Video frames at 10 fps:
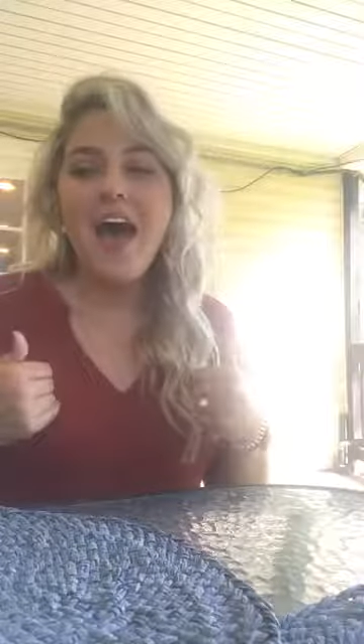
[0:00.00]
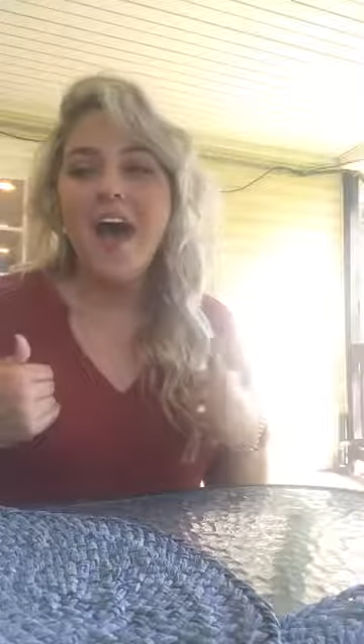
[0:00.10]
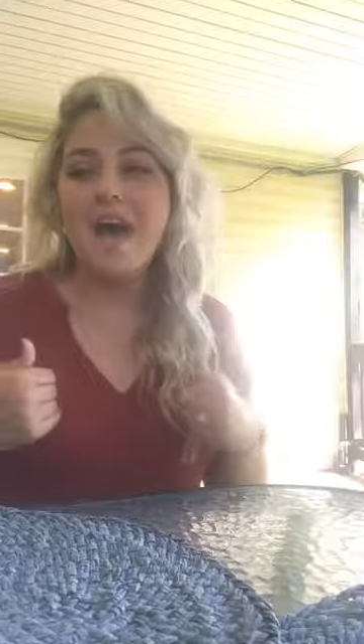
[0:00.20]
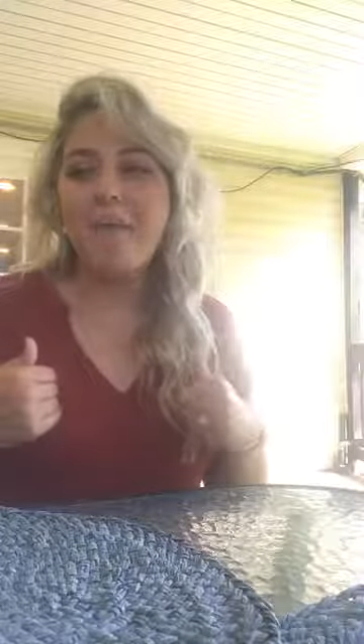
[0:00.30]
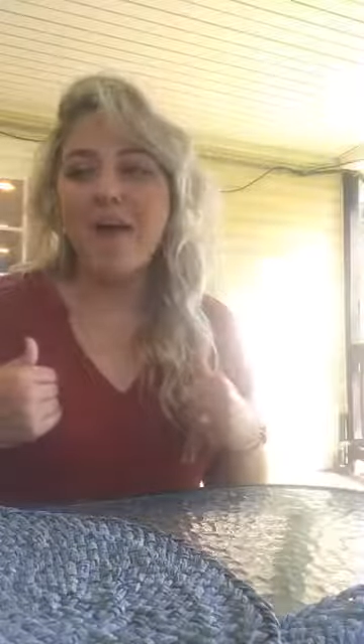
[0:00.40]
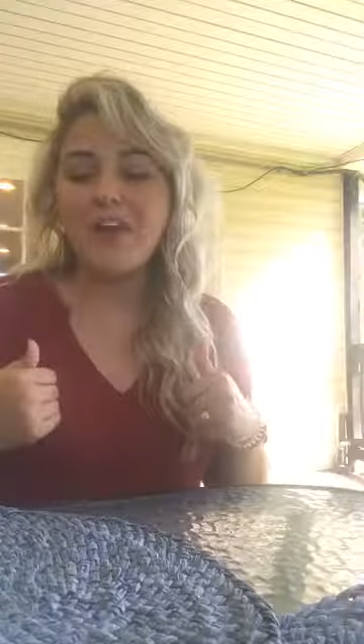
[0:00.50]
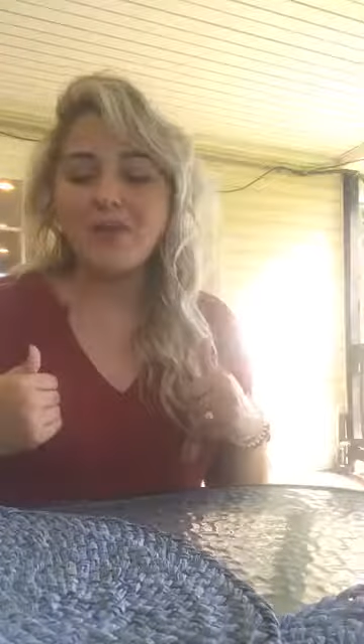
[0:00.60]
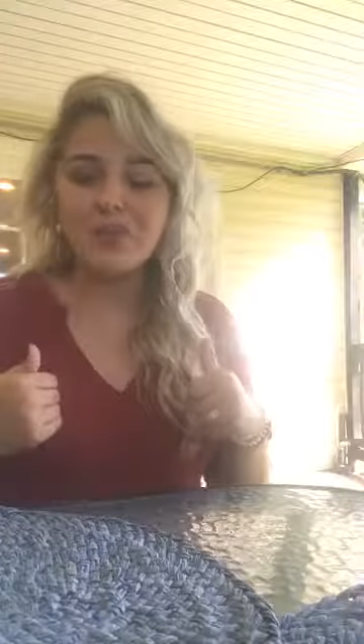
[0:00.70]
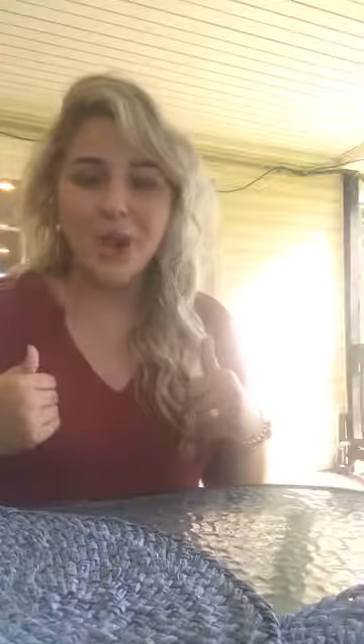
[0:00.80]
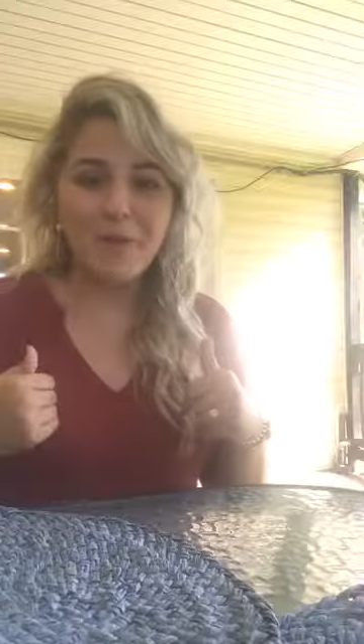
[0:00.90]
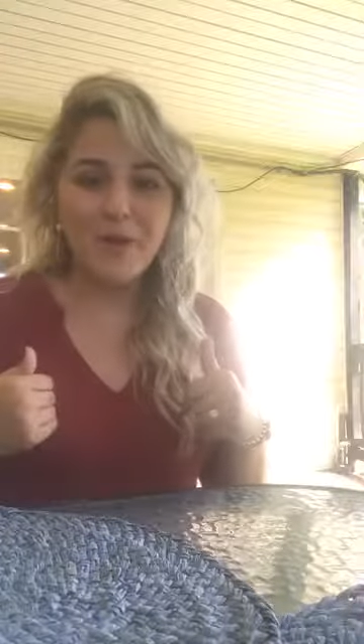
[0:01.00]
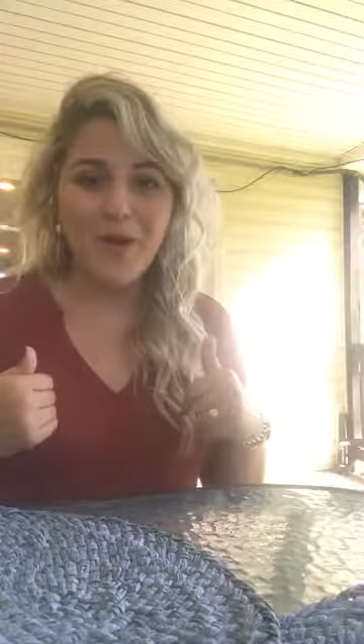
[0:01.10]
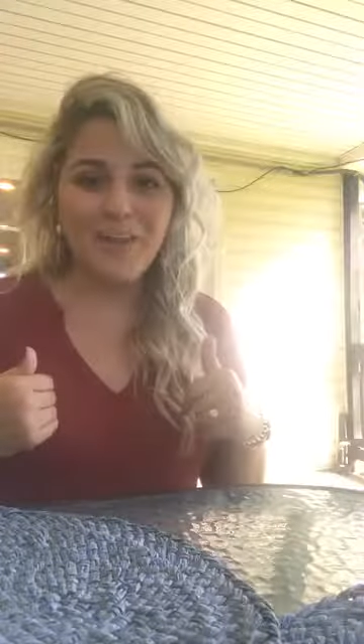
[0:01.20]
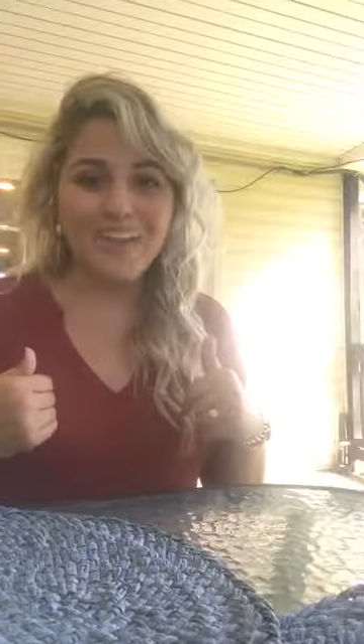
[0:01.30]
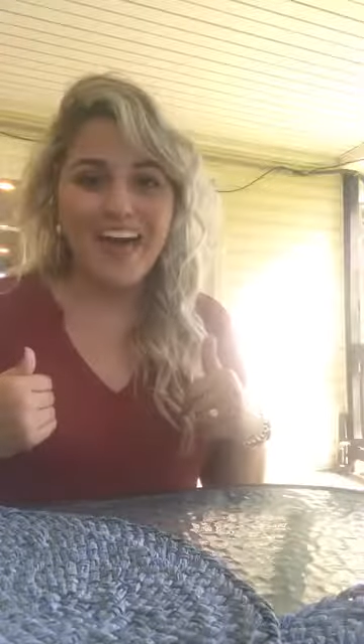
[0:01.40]
I know shopping
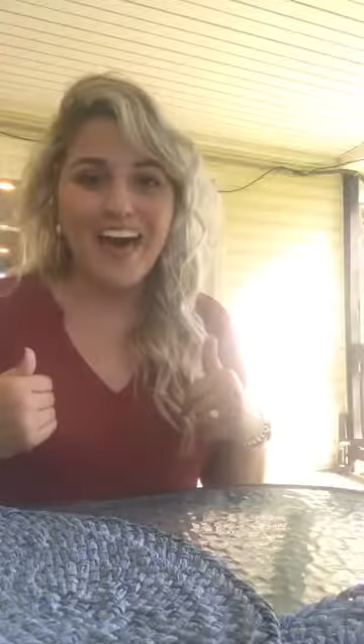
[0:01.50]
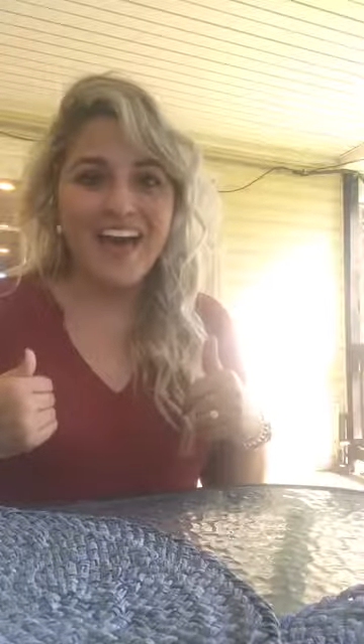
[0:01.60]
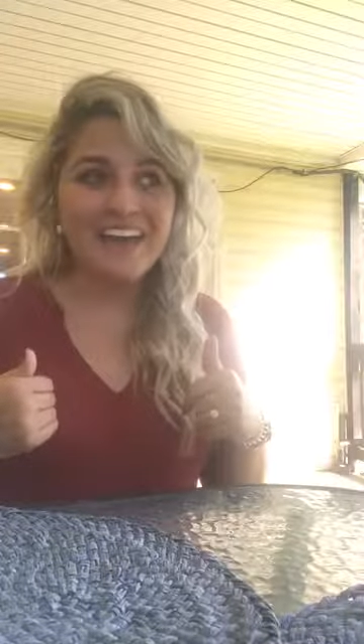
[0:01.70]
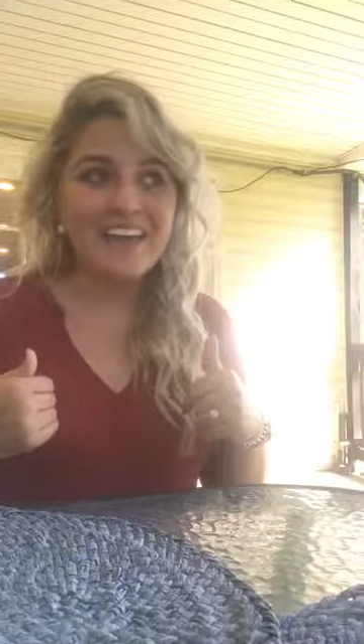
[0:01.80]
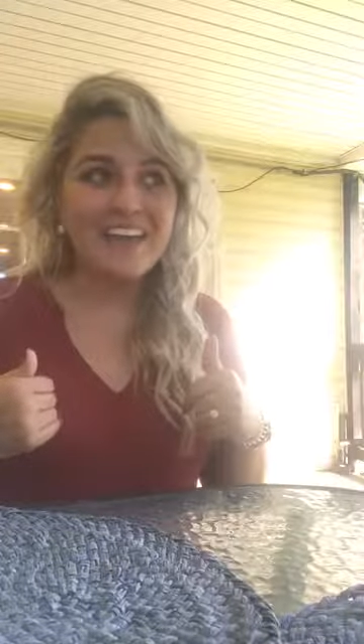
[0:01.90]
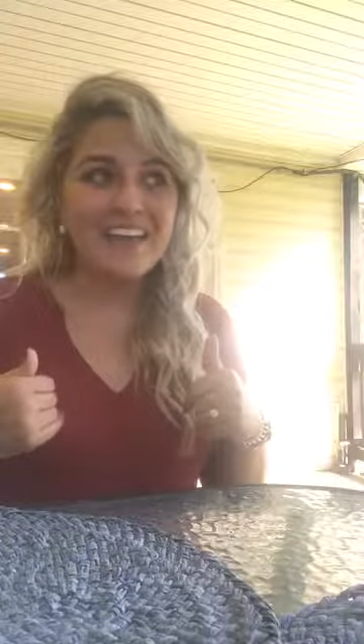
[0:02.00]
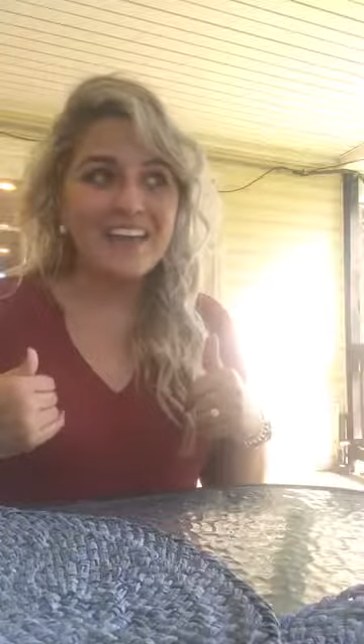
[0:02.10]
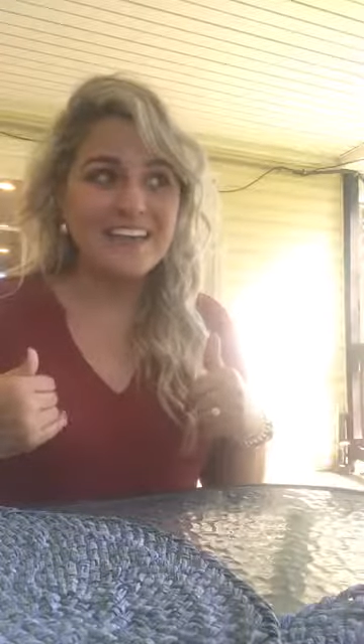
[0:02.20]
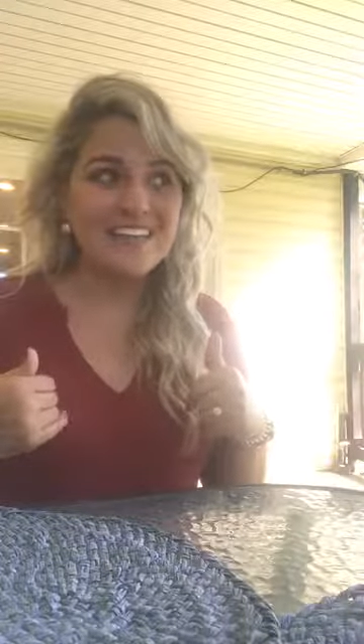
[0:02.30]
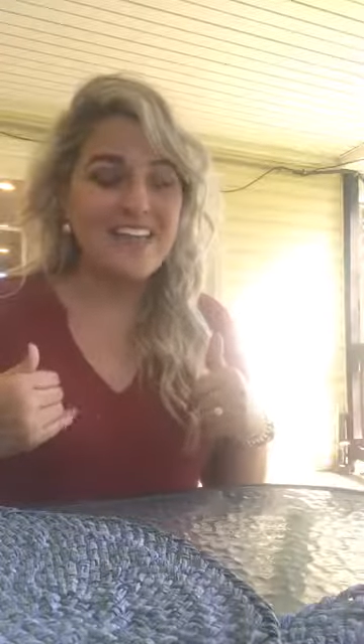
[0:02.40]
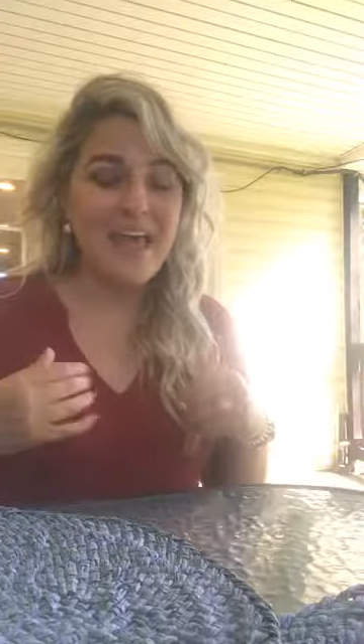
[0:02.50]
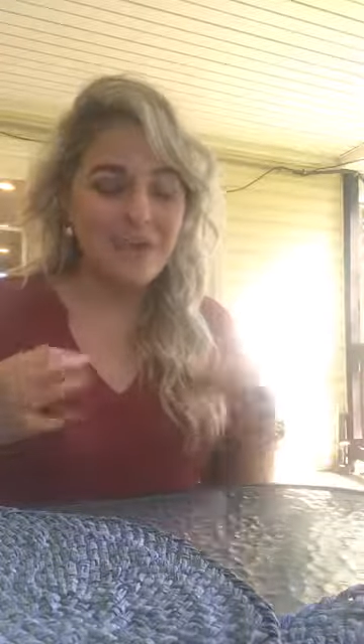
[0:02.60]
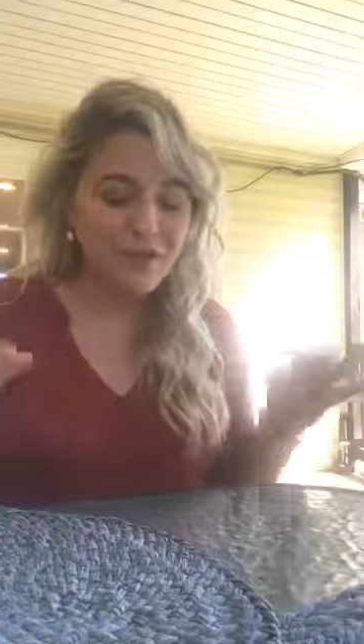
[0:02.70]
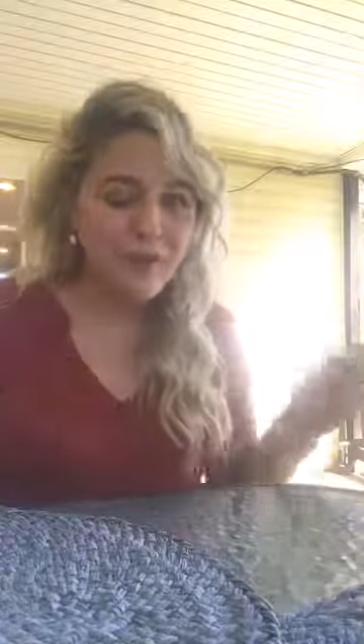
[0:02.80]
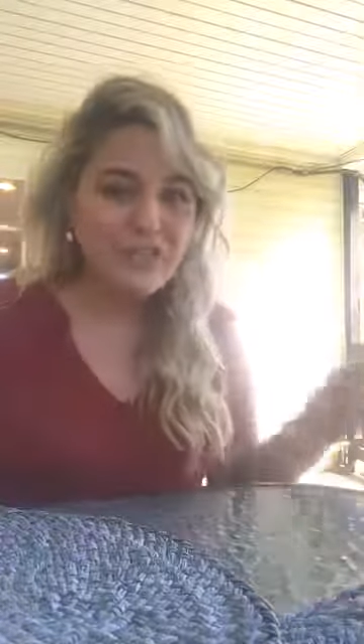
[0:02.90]
online is
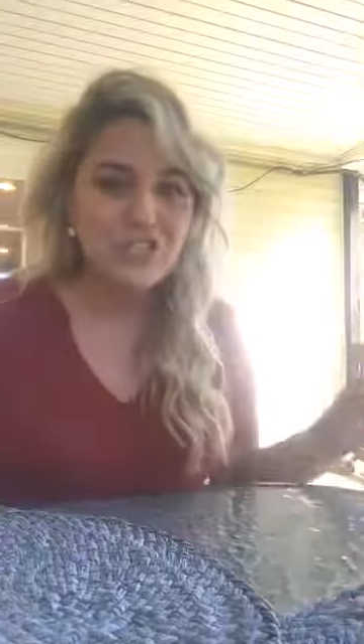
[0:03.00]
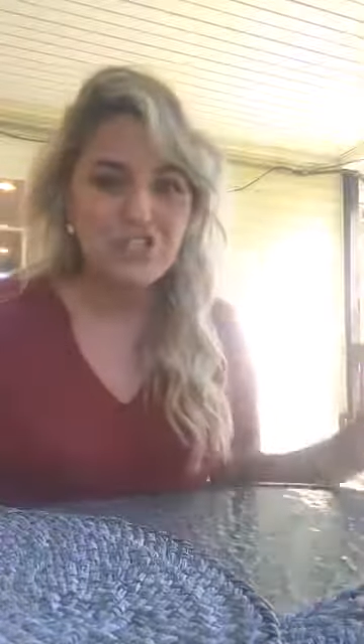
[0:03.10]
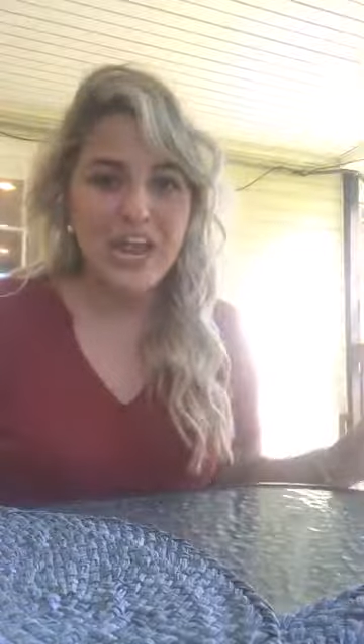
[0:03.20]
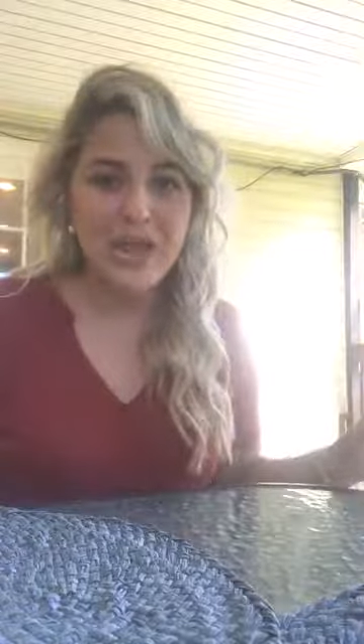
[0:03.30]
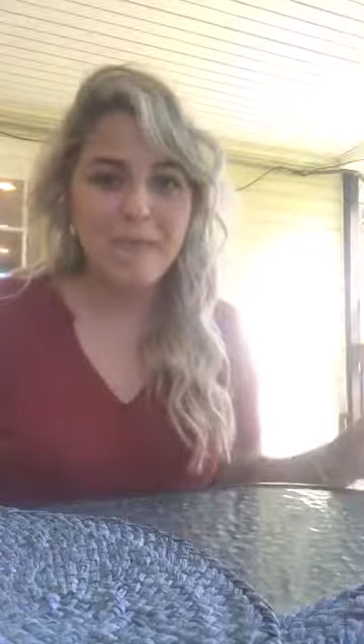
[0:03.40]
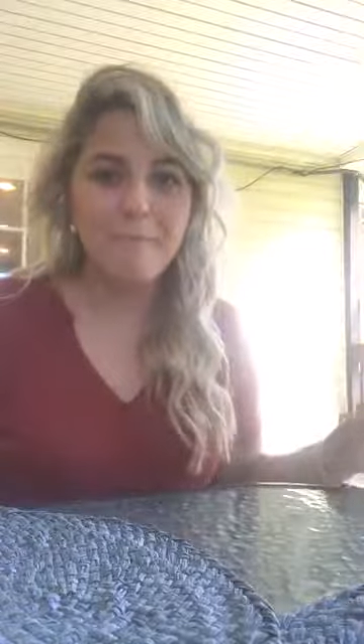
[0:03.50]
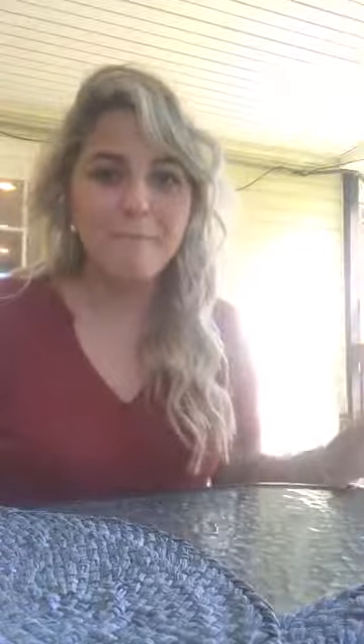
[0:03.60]
everybody's jam,